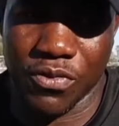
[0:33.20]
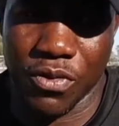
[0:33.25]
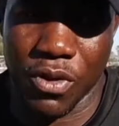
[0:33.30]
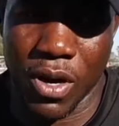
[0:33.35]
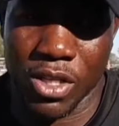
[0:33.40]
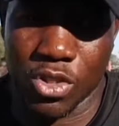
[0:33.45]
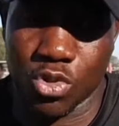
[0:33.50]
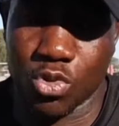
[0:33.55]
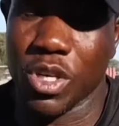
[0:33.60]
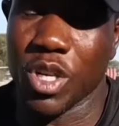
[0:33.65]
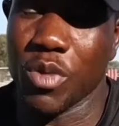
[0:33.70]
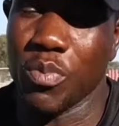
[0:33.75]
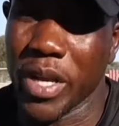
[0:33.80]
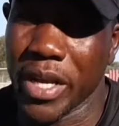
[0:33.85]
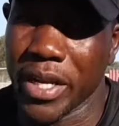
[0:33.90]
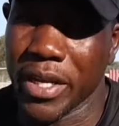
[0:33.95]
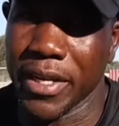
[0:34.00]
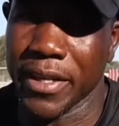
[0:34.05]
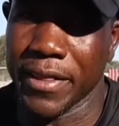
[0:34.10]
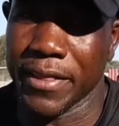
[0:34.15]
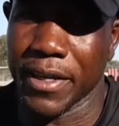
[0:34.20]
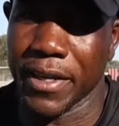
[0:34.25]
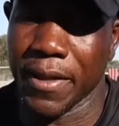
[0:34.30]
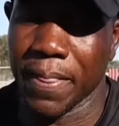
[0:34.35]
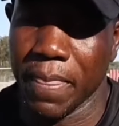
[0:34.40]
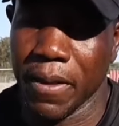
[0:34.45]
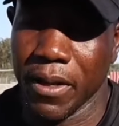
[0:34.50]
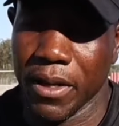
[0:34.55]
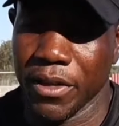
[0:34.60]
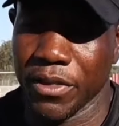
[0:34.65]
for us to remain in the,
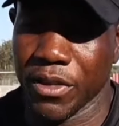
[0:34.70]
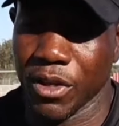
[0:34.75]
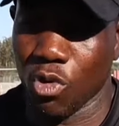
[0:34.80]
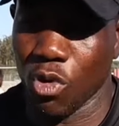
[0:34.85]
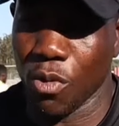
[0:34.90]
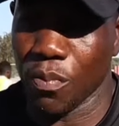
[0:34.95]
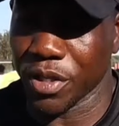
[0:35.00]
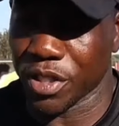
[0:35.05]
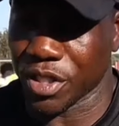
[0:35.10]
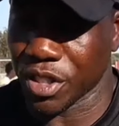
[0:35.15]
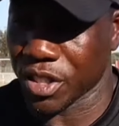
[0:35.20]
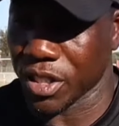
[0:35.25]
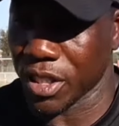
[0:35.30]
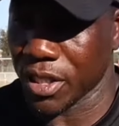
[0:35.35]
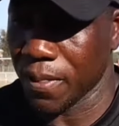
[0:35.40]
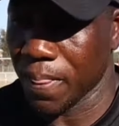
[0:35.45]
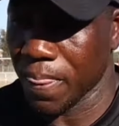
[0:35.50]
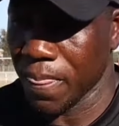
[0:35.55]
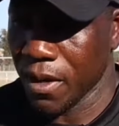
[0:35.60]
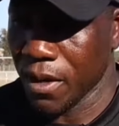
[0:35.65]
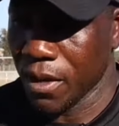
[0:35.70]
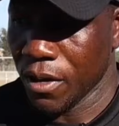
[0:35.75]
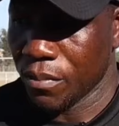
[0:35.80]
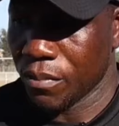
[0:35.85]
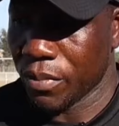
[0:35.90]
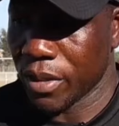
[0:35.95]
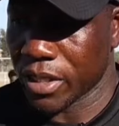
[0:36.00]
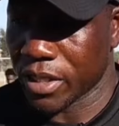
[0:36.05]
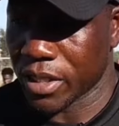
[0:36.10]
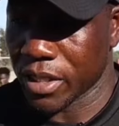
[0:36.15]
in the competition.
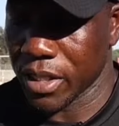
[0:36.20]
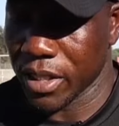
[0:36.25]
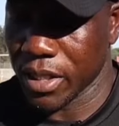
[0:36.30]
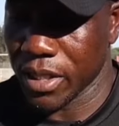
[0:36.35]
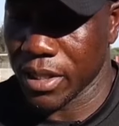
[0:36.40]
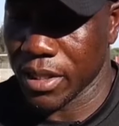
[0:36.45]
But uh,